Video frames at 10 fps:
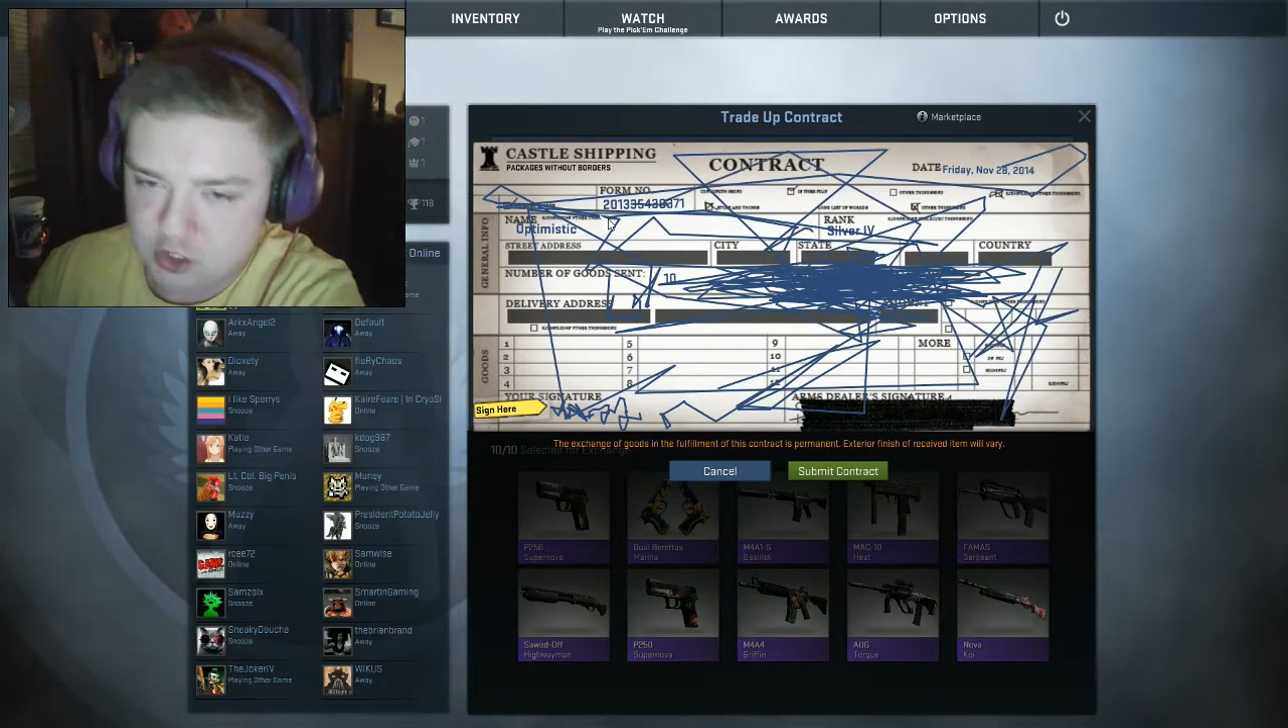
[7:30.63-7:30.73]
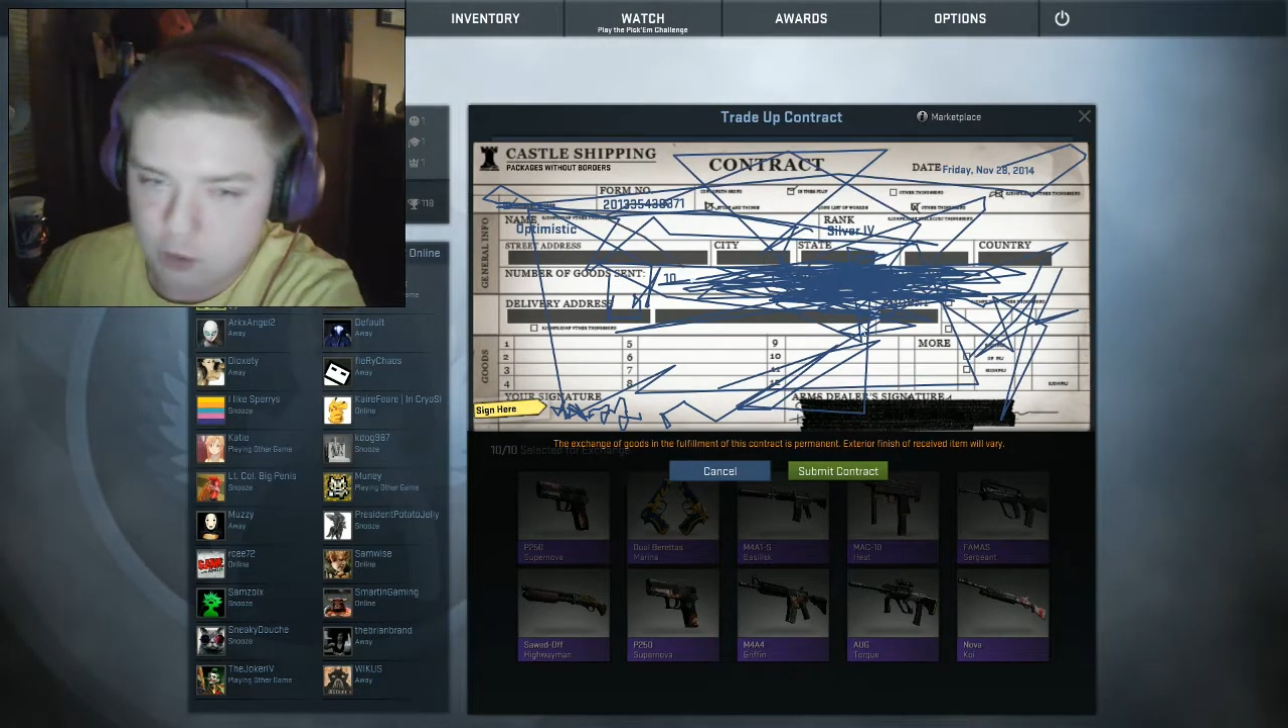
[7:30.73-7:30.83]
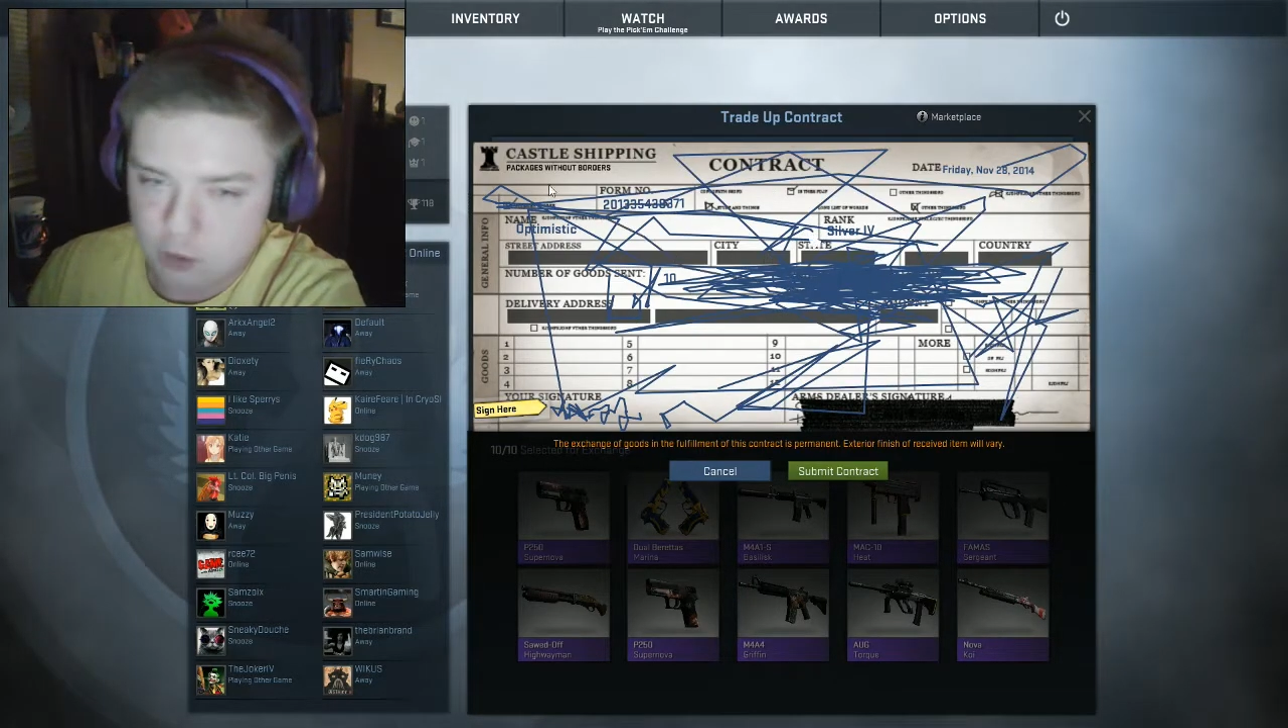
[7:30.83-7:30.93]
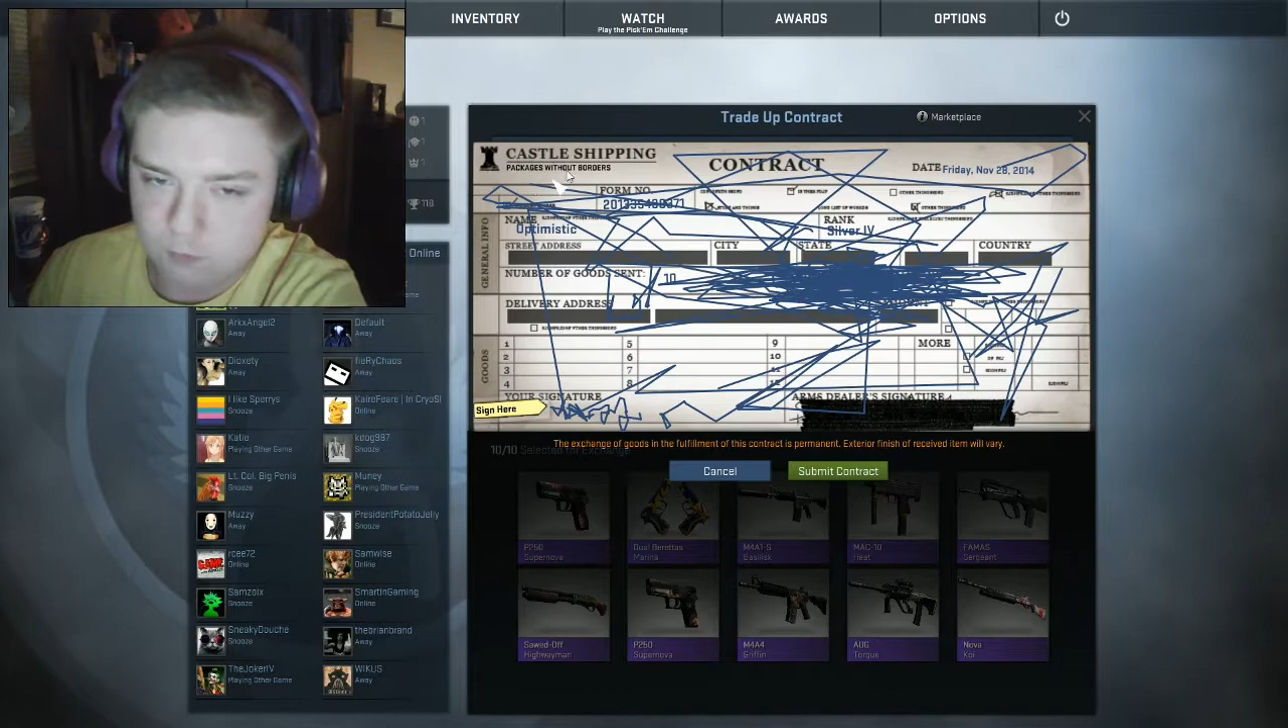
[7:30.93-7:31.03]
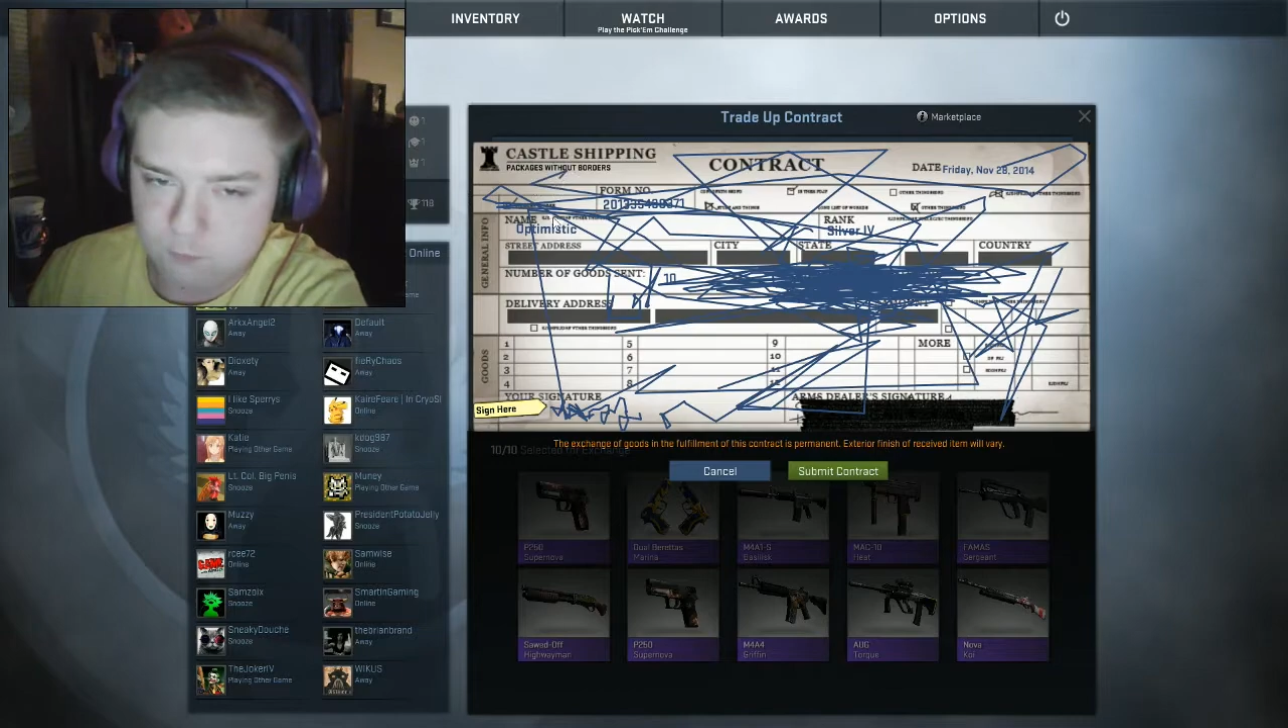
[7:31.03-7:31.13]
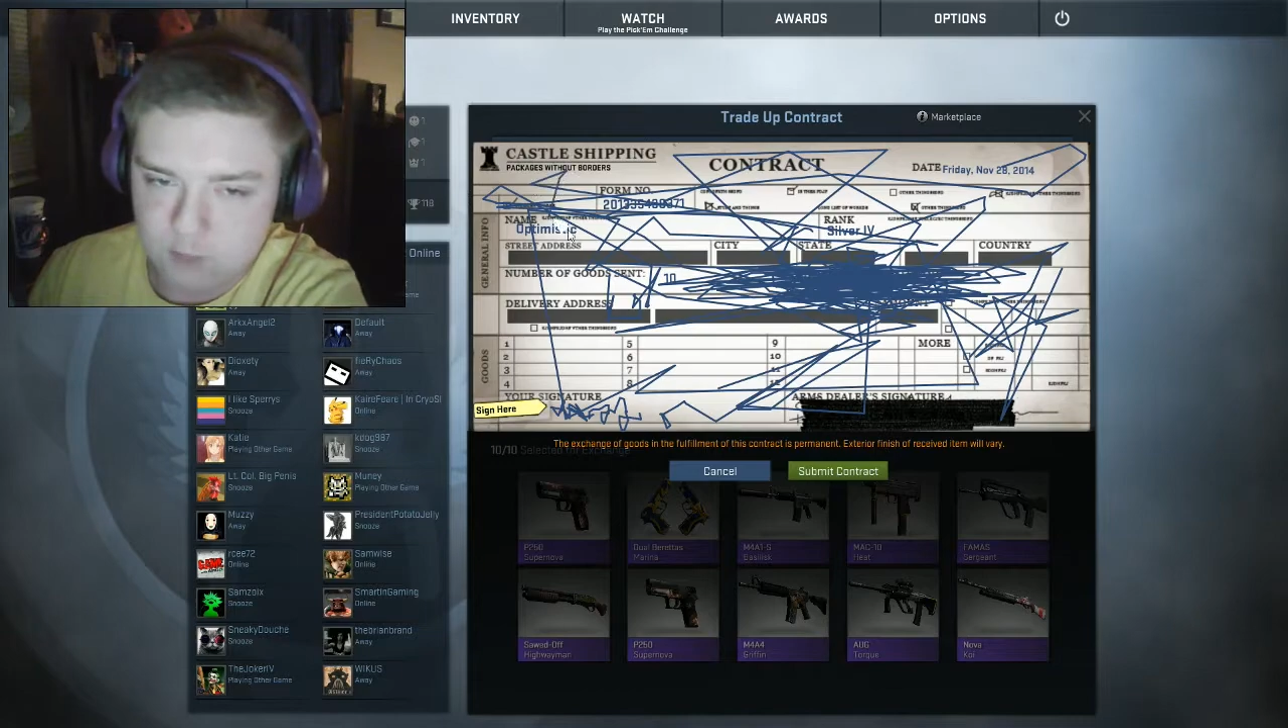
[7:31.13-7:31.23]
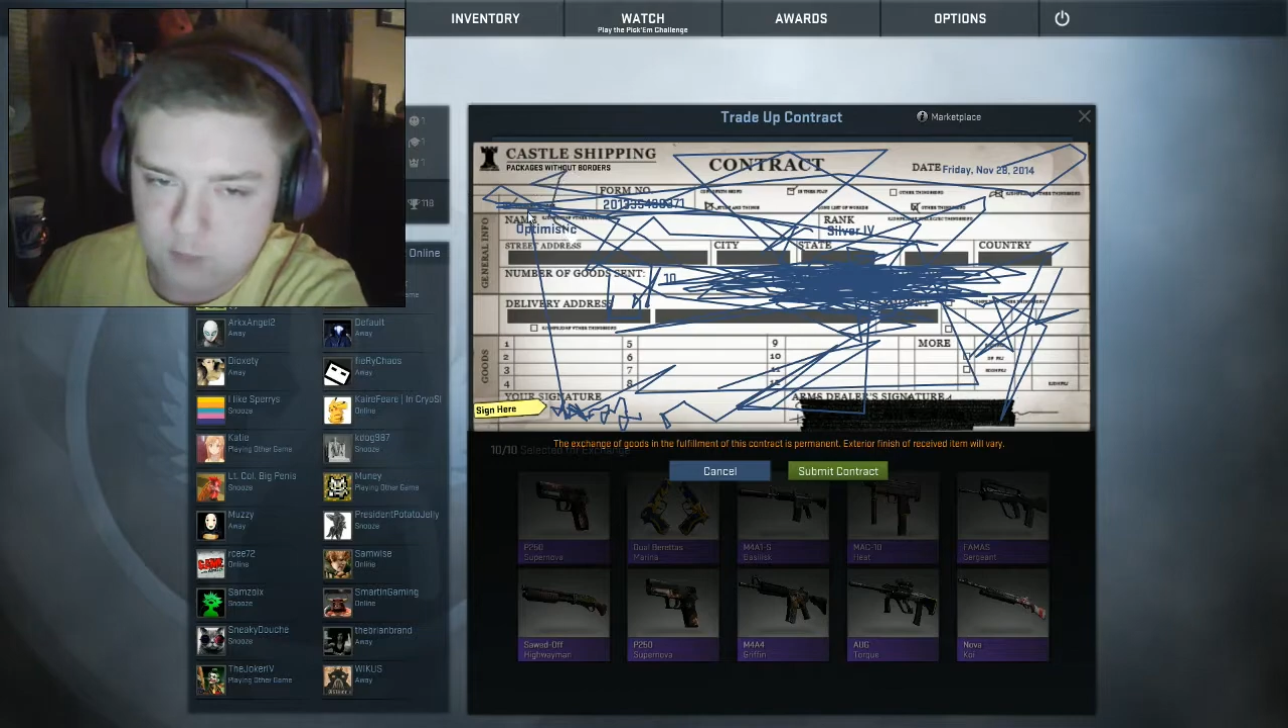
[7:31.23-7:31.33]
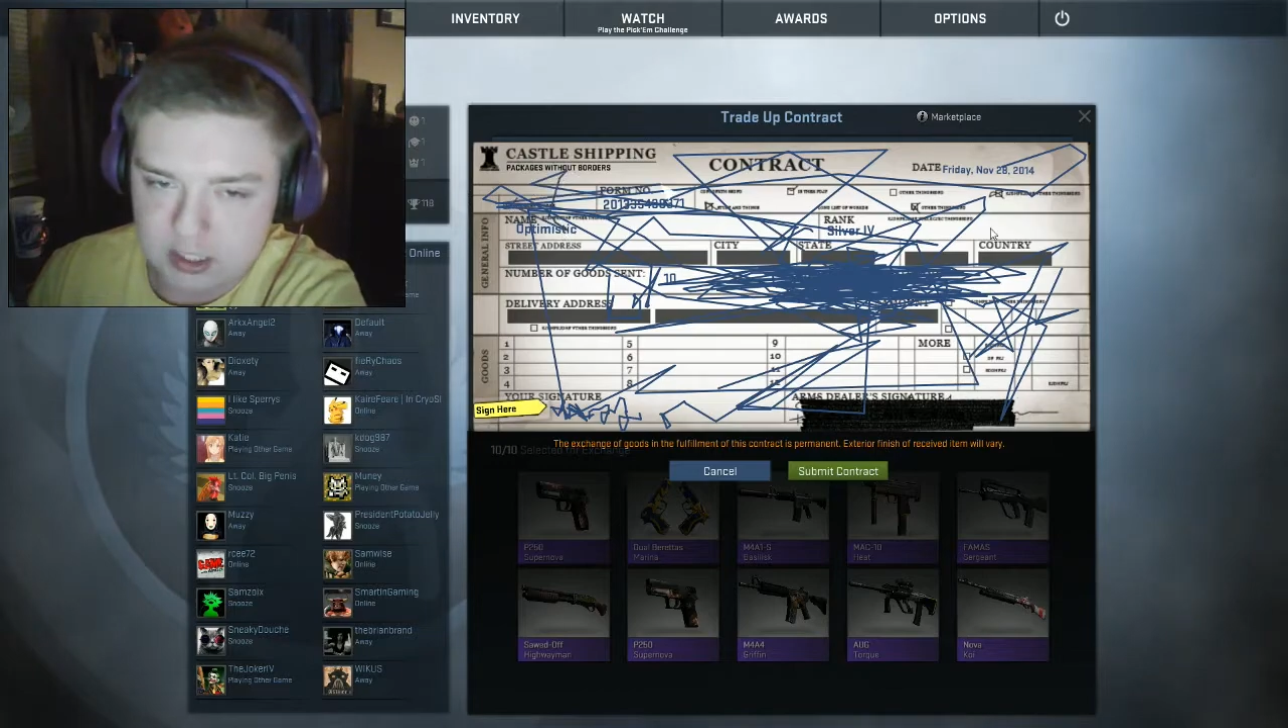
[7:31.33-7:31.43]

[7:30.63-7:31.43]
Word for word: fucking